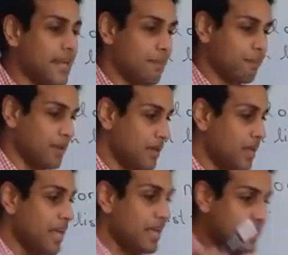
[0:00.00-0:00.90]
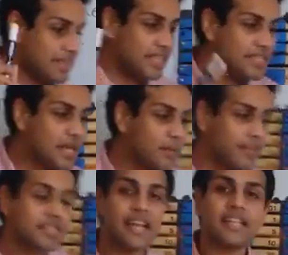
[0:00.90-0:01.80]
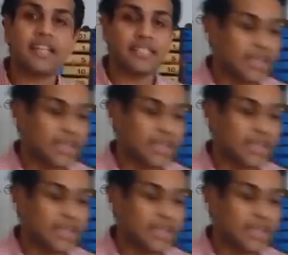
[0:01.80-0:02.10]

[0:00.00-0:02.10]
tape. This double-sided